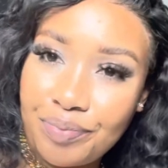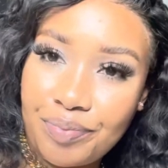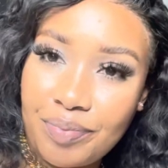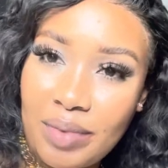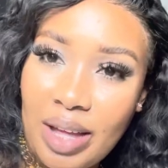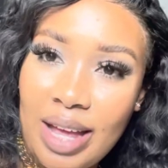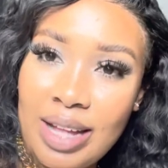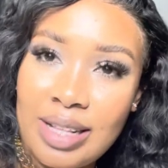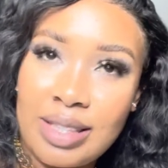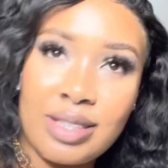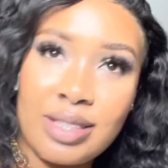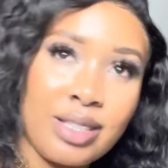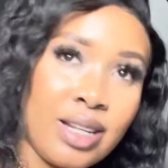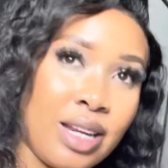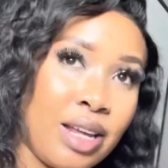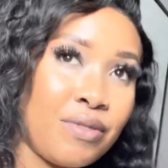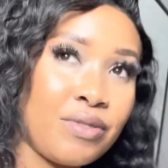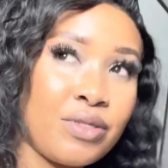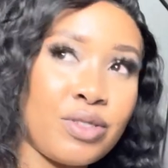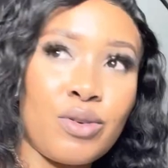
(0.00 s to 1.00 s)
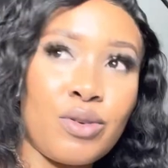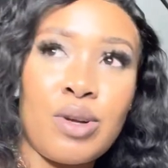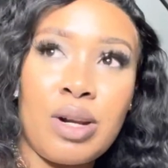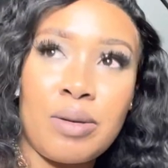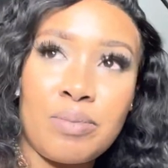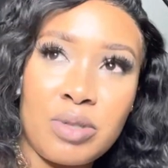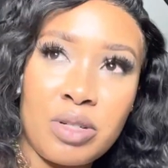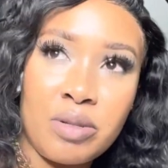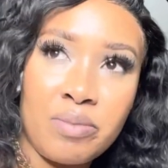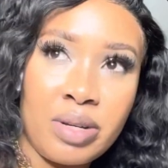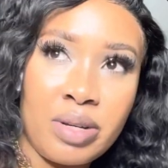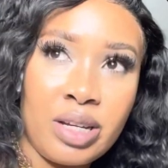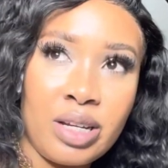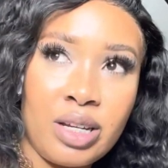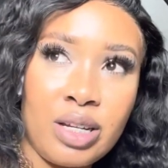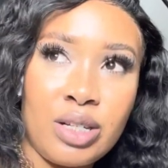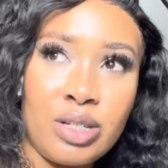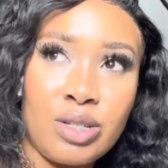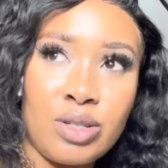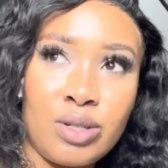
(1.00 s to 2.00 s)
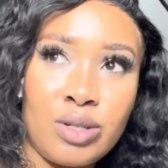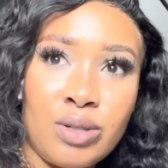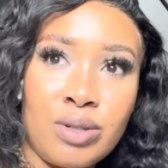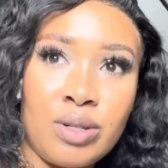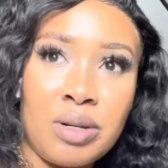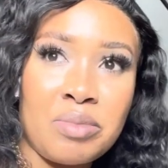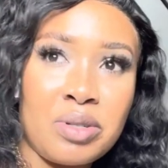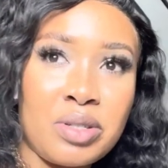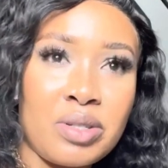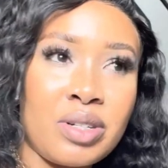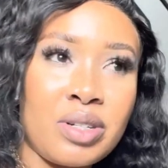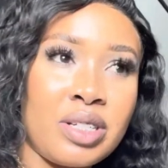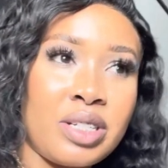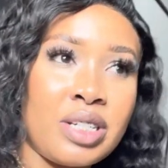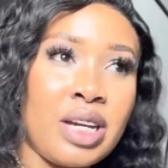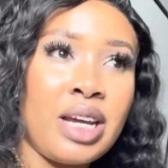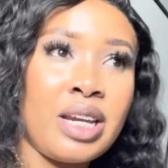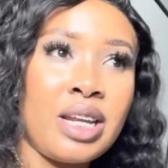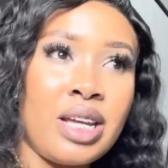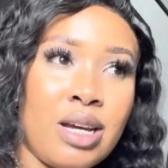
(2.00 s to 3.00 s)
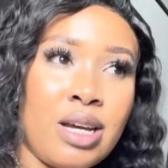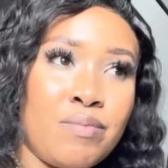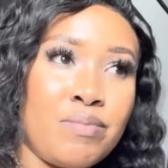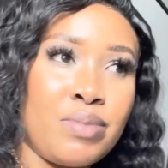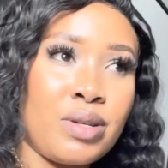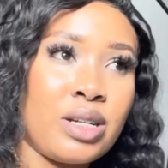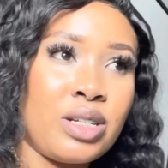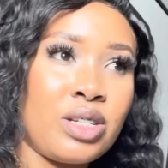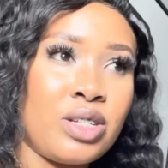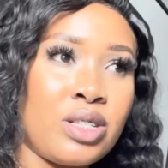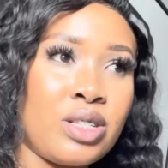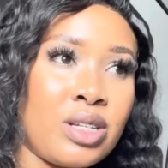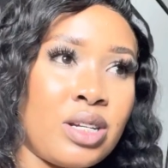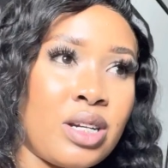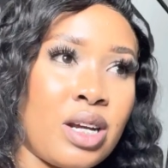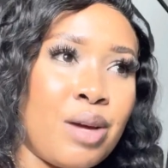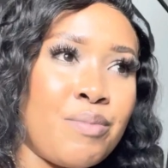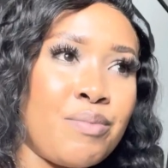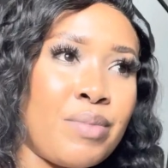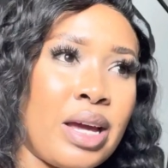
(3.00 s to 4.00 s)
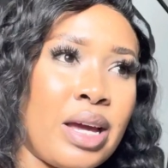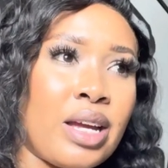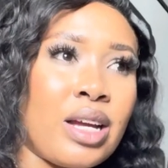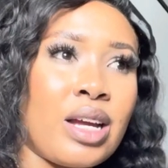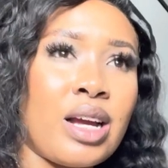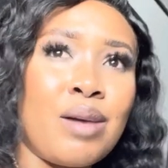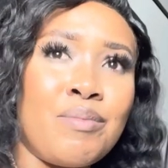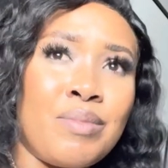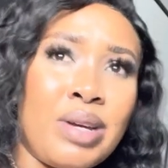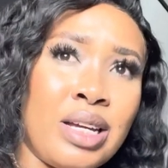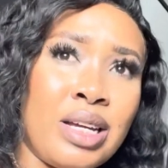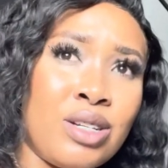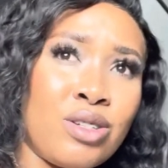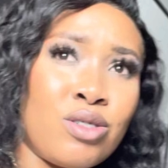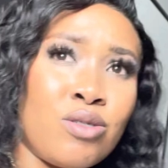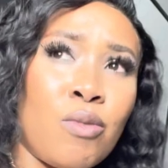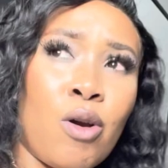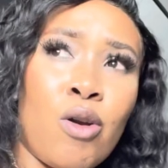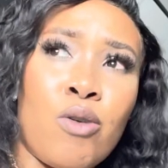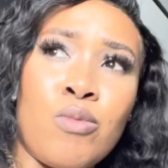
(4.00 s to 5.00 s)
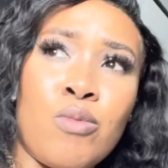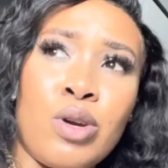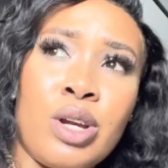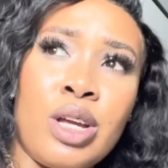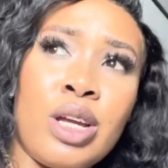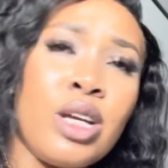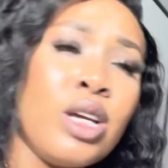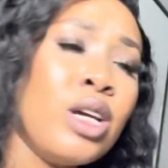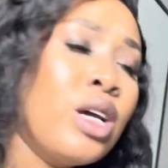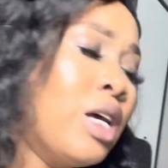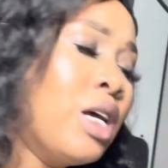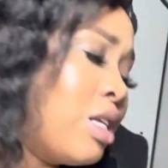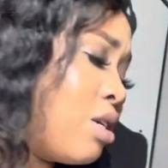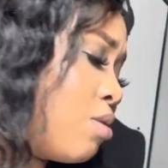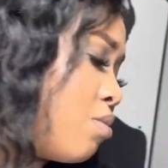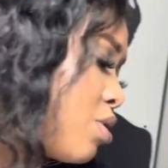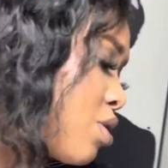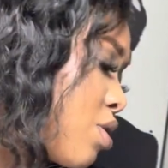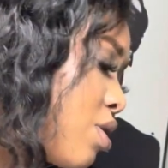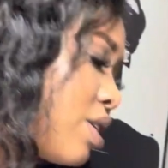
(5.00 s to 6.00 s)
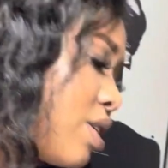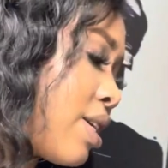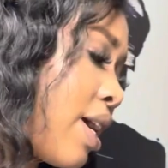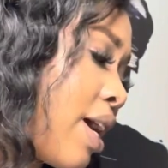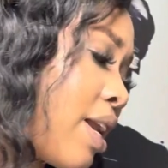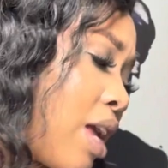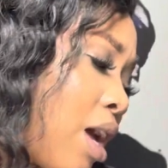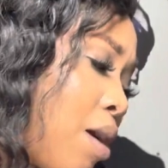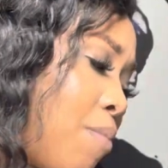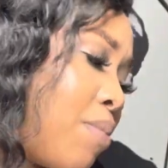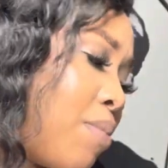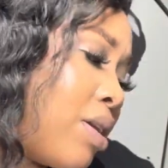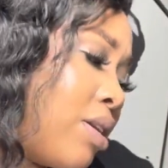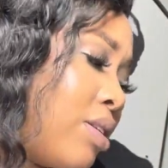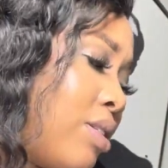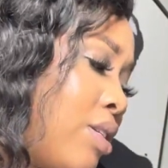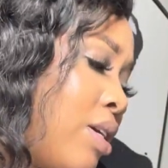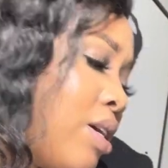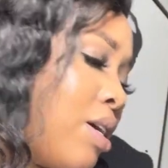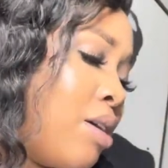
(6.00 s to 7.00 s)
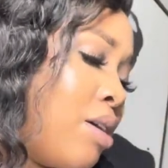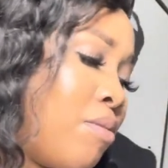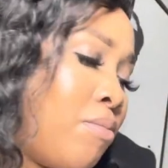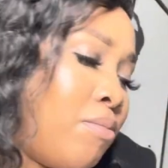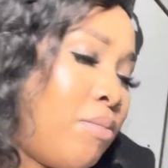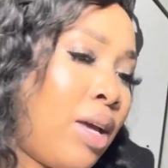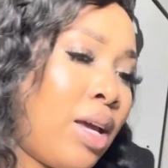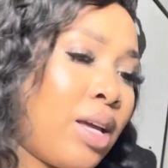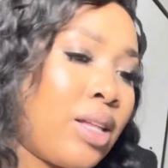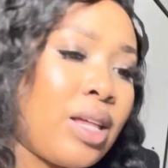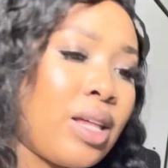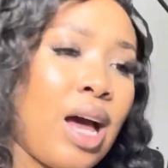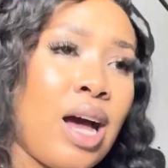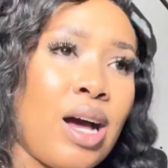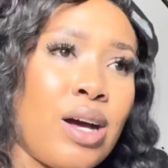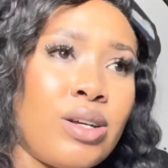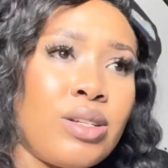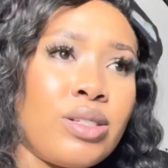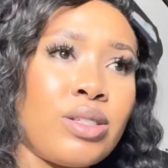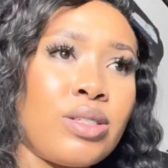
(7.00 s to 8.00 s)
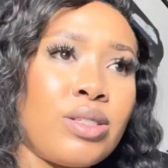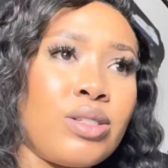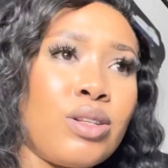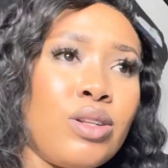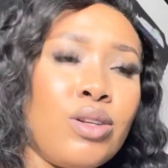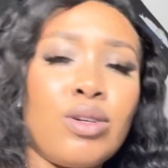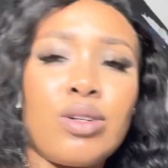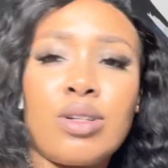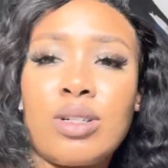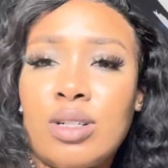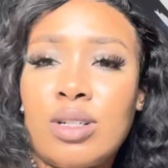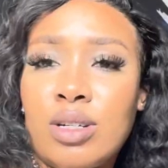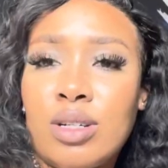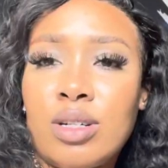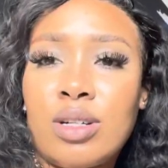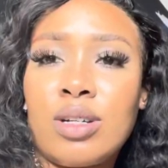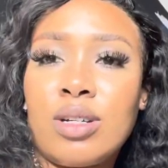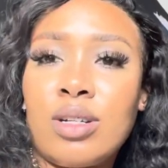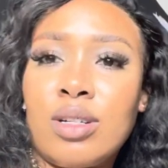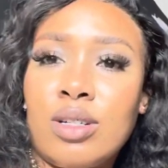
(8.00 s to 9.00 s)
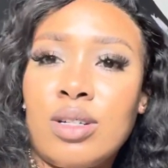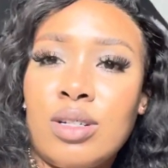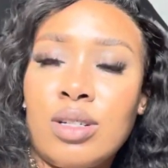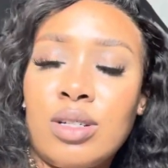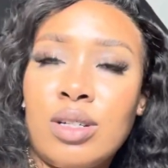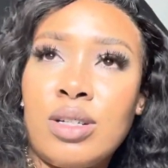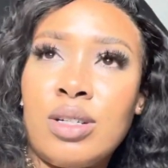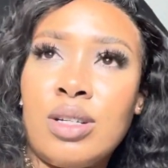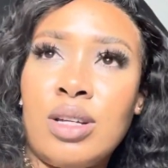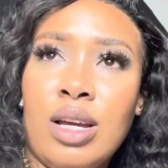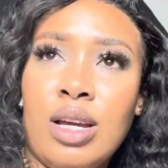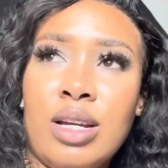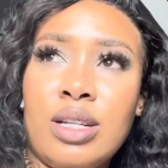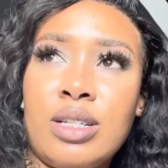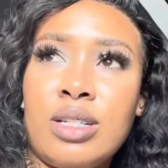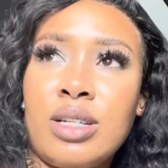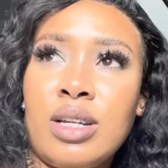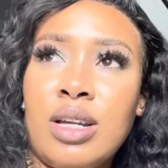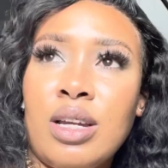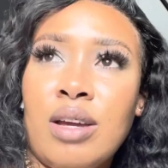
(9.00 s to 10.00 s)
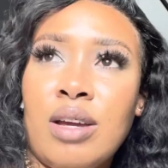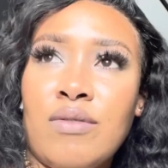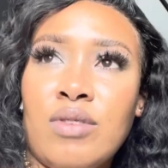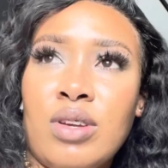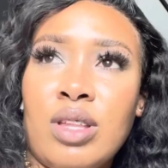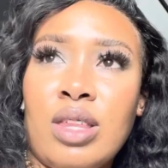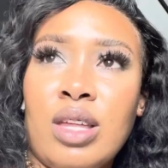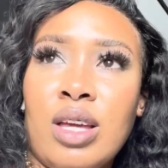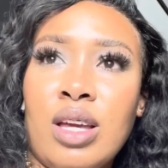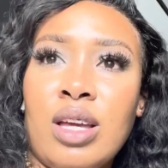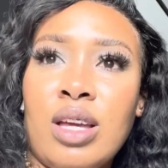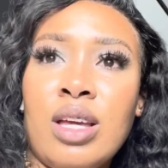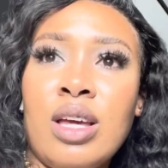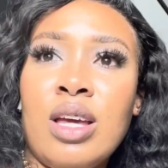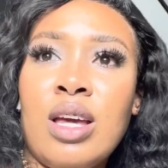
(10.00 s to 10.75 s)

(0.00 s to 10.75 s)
It's left all up to me to... I'm just going to tidy up because she's going to come in tomorrow morning. I'm just going to tidy up and make the house look neat and everything.